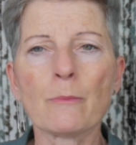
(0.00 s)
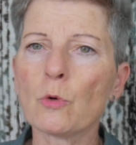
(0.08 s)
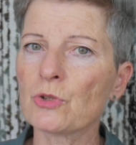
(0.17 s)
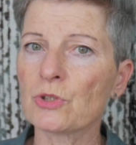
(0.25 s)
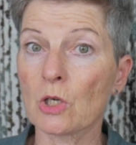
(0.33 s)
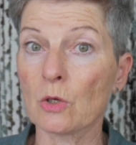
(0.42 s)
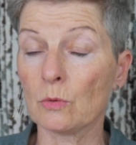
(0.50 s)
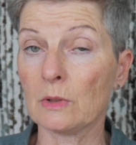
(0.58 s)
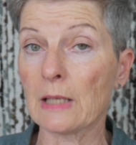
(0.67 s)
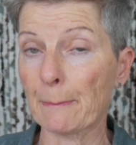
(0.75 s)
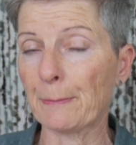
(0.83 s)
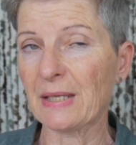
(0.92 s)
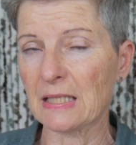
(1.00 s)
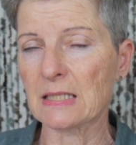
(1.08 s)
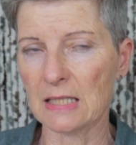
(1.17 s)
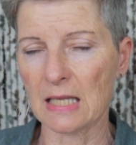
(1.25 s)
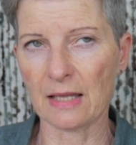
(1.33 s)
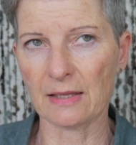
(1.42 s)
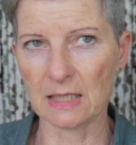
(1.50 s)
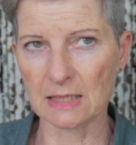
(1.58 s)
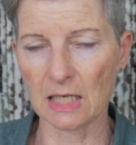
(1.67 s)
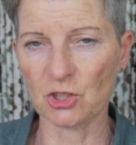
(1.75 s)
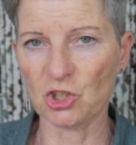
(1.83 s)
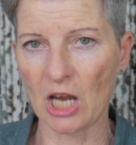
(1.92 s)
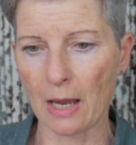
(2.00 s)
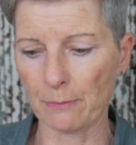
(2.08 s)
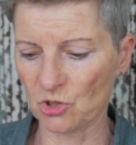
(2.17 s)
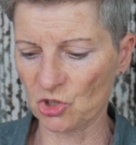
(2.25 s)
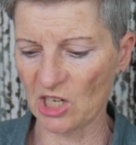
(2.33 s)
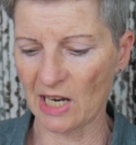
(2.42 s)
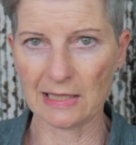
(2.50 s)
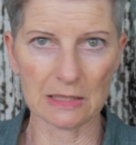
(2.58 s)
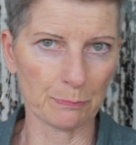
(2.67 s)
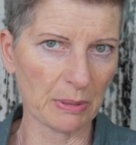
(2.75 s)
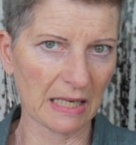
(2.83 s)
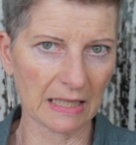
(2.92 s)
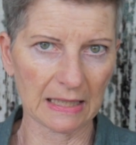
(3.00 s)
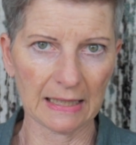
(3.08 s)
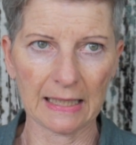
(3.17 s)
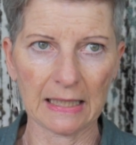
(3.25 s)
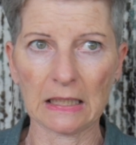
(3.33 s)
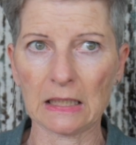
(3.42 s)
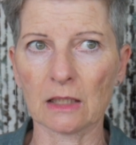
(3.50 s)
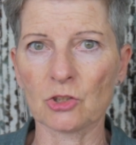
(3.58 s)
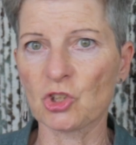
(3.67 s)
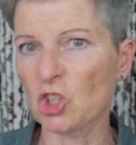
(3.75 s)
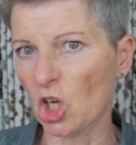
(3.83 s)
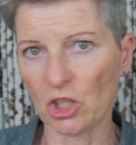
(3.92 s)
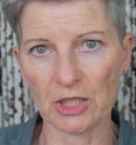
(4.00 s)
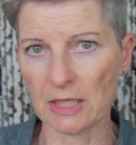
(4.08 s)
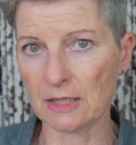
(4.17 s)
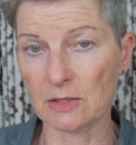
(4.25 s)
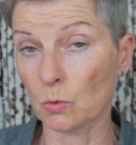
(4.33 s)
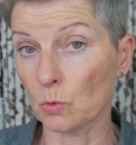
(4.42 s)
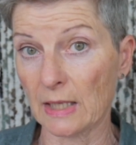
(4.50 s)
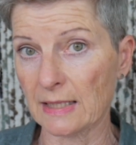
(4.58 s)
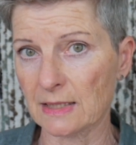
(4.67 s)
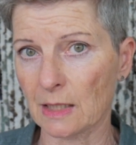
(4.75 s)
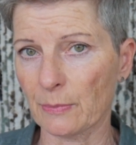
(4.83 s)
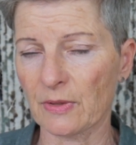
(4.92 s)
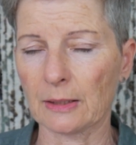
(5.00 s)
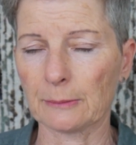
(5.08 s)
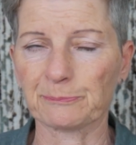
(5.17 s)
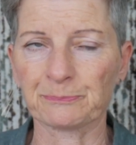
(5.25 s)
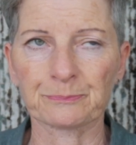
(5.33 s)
also lumping into that things like jams, jellies, pickling, chutneys, all that type of thing.